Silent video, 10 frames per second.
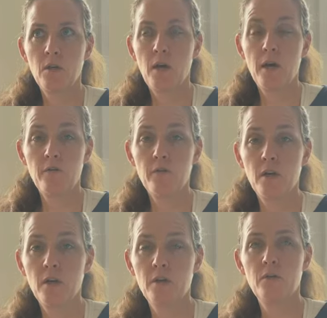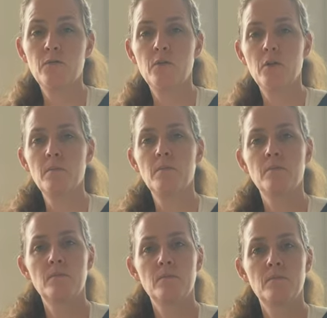I find, from
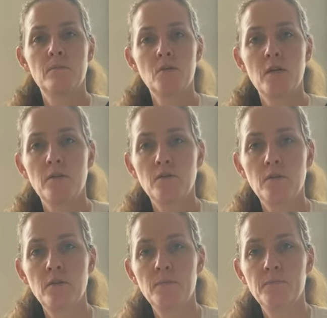childhood,